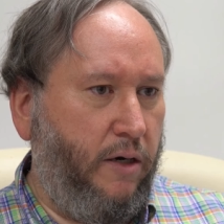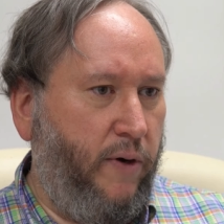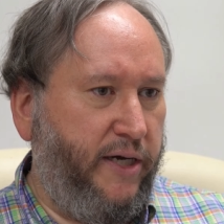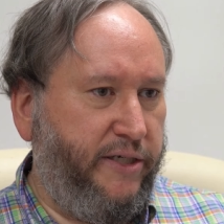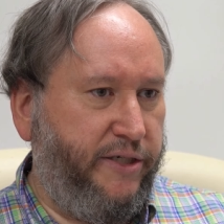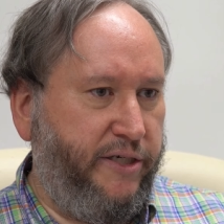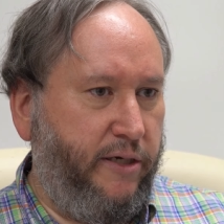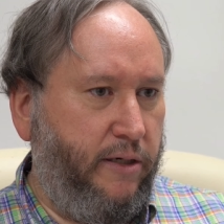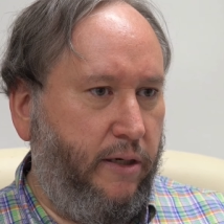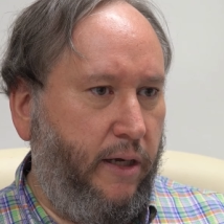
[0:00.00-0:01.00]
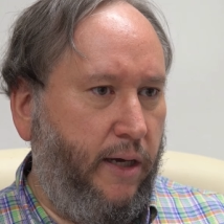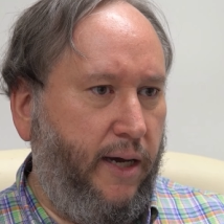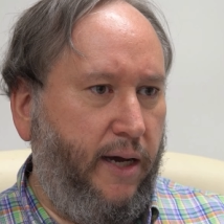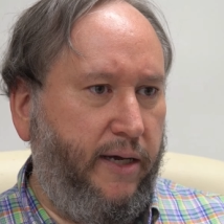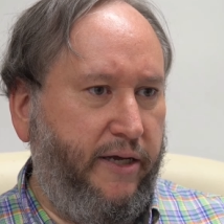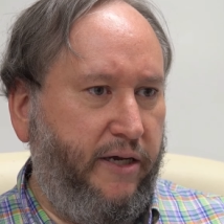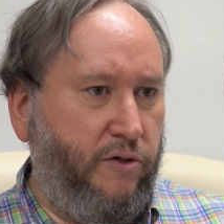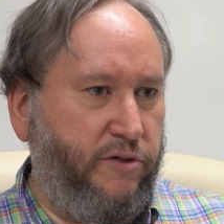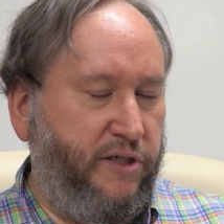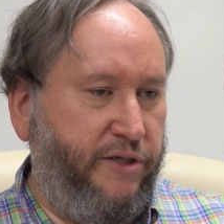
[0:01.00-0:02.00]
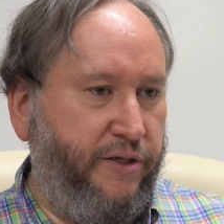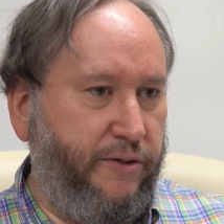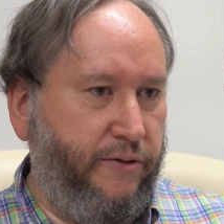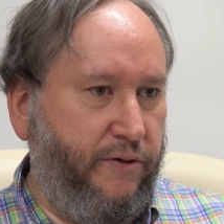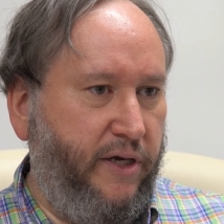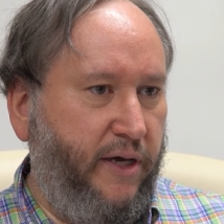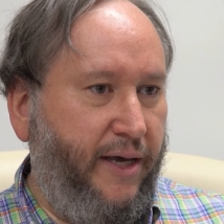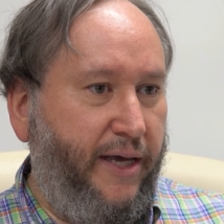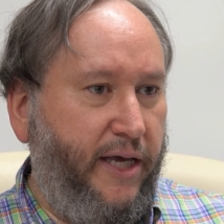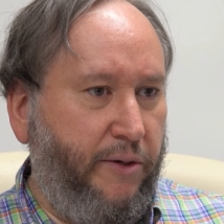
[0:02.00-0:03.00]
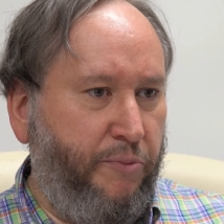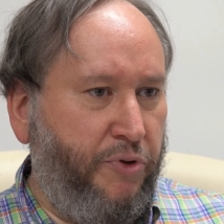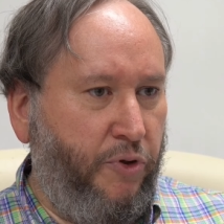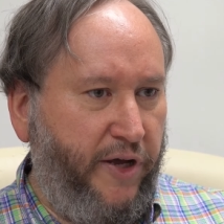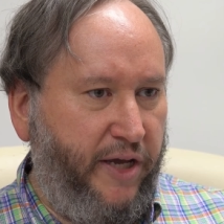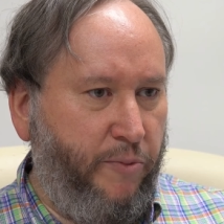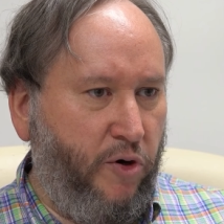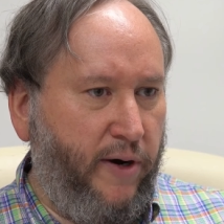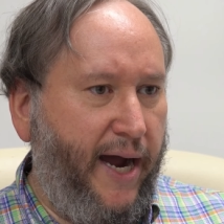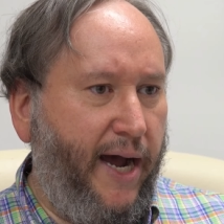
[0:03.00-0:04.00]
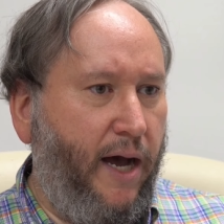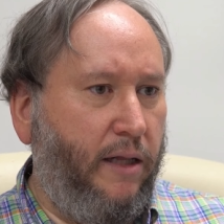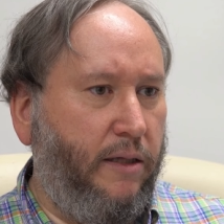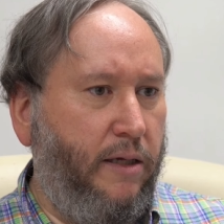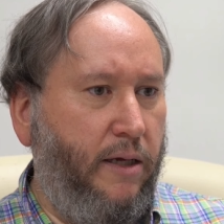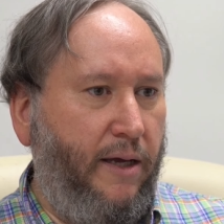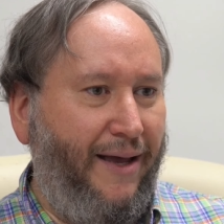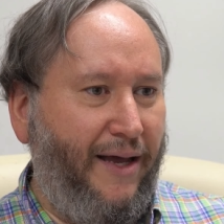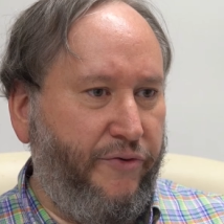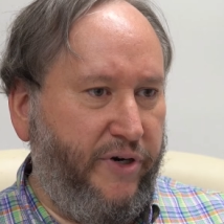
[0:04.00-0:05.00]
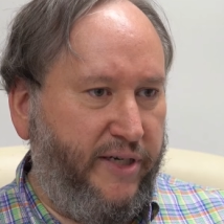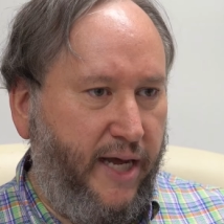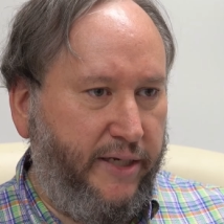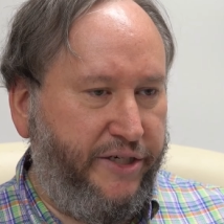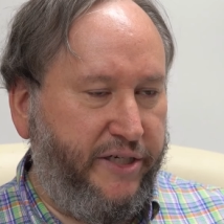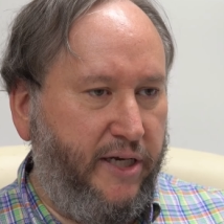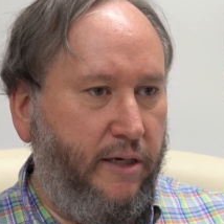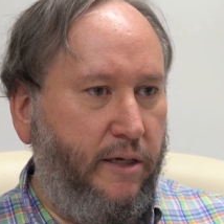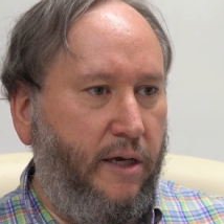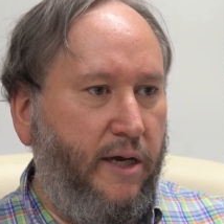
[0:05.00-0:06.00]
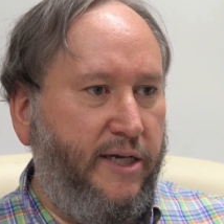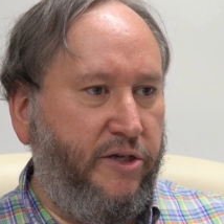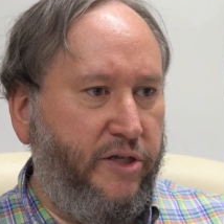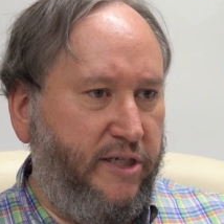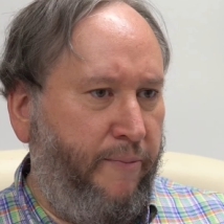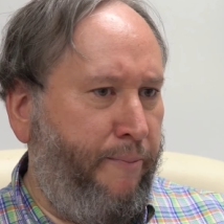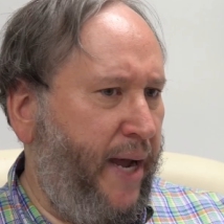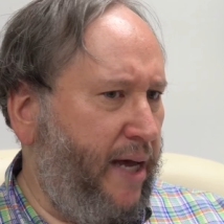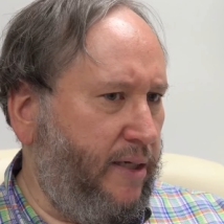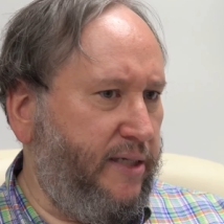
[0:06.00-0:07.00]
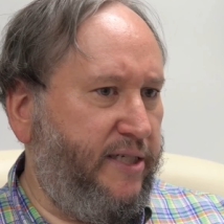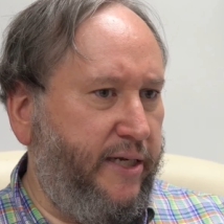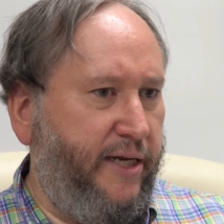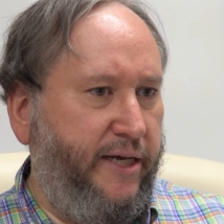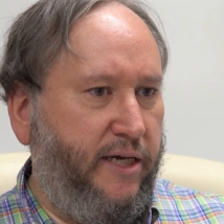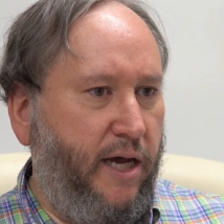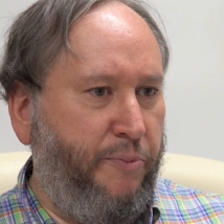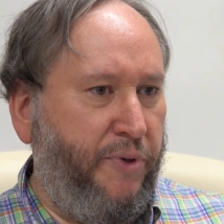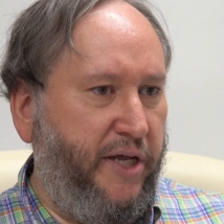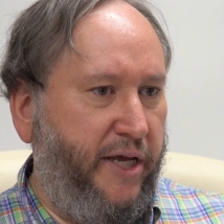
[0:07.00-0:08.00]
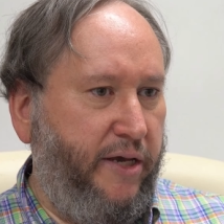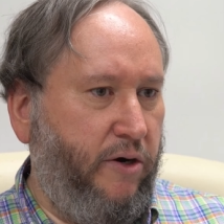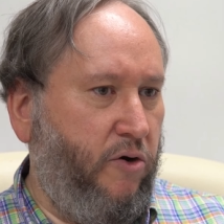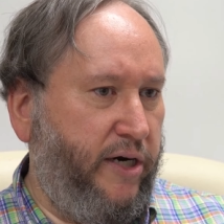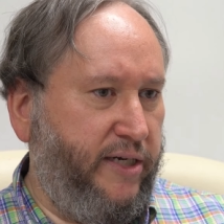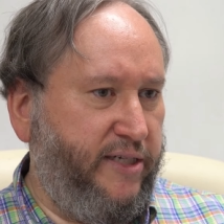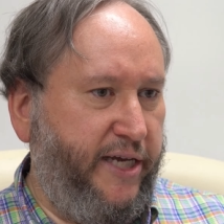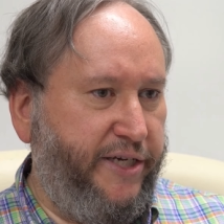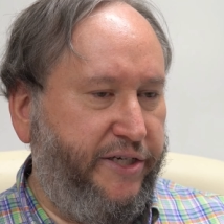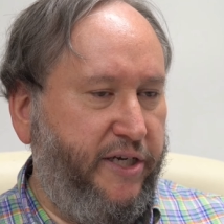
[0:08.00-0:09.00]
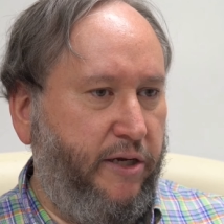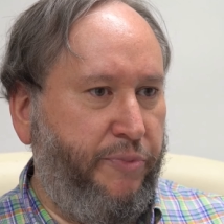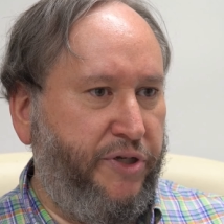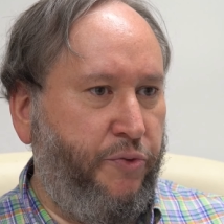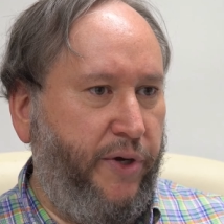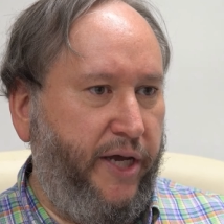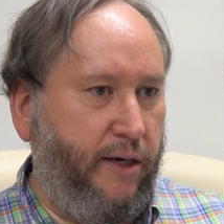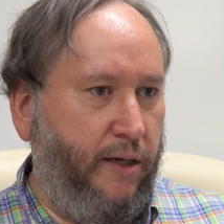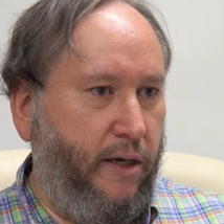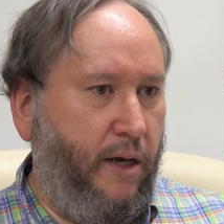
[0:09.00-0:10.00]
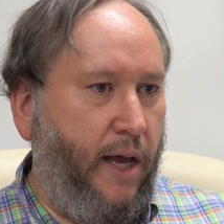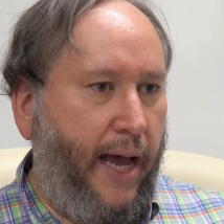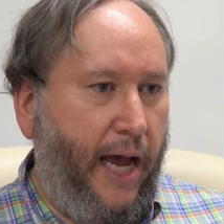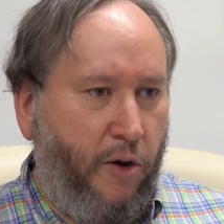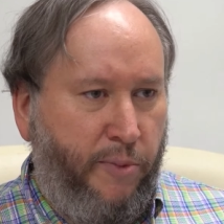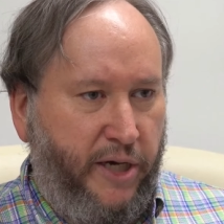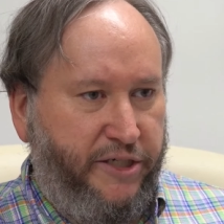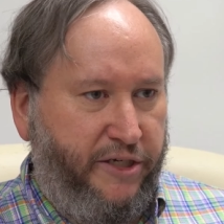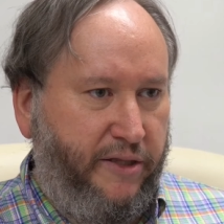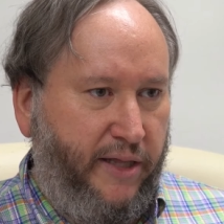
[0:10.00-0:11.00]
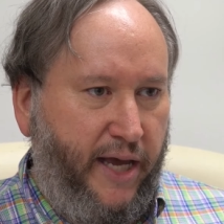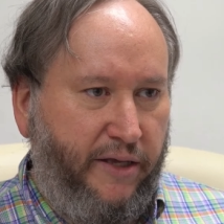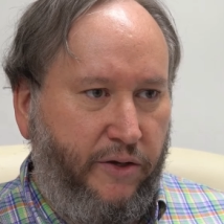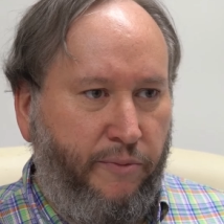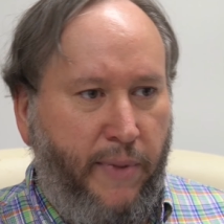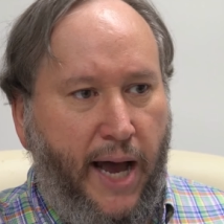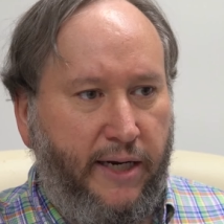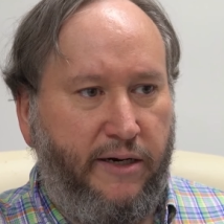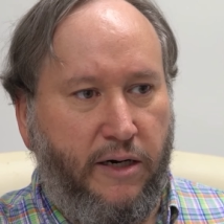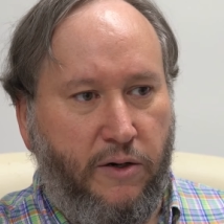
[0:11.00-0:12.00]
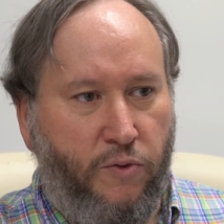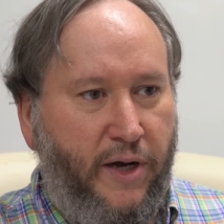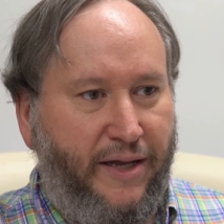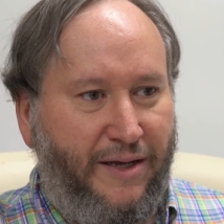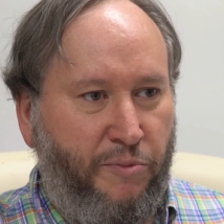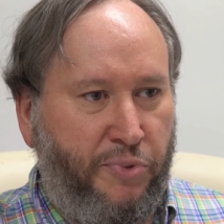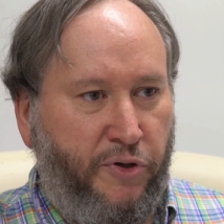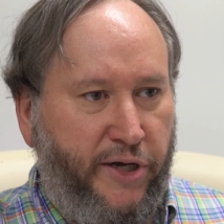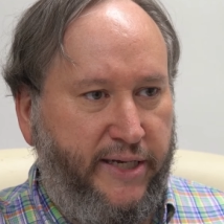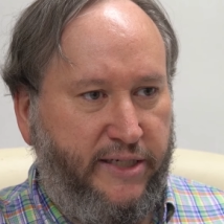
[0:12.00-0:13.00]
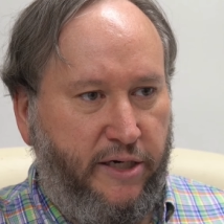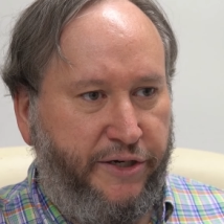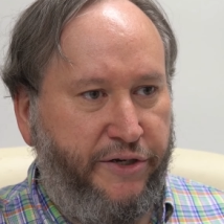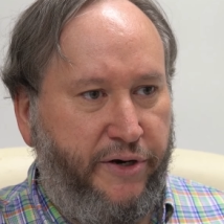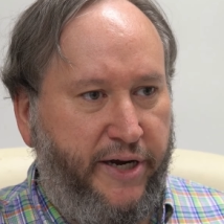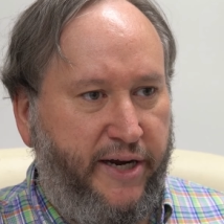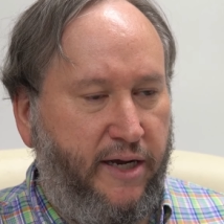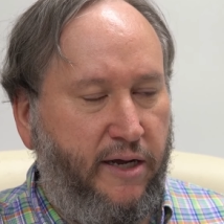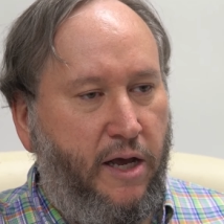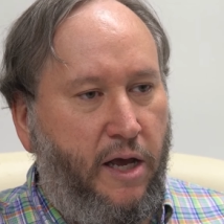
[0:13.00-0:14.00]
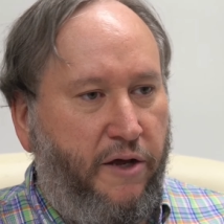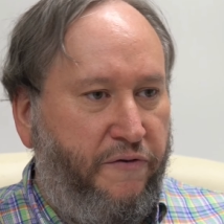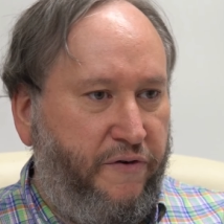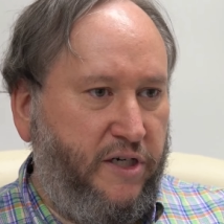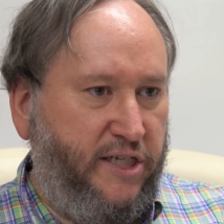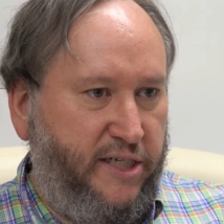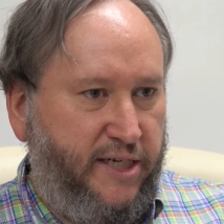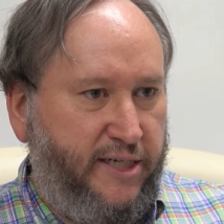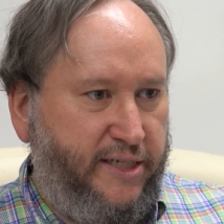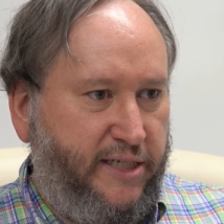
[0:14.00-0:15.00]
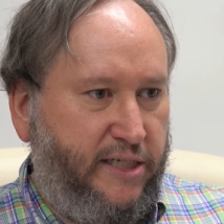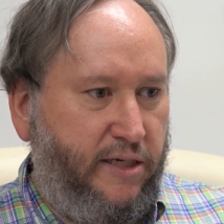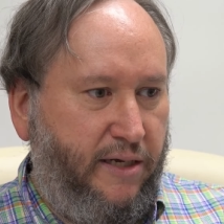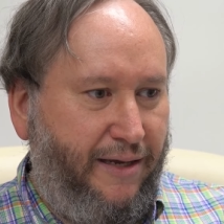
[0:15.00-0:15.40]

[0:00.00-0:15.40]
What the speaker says: question. It goes to employee morale and retention. So there's a balance in any company or organization between how much that you monitor what employees are doing versus,